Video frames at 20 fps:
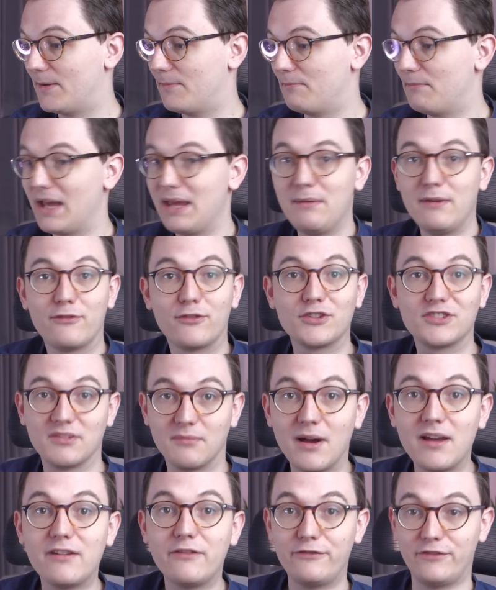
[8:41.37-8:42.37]
maybe for
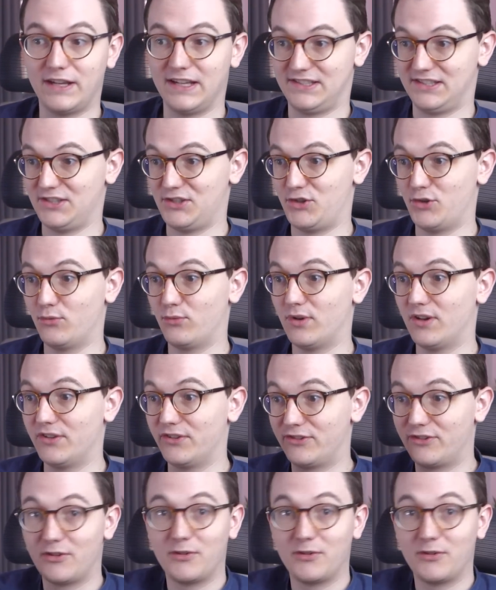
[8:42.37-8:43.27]
some other things that you want.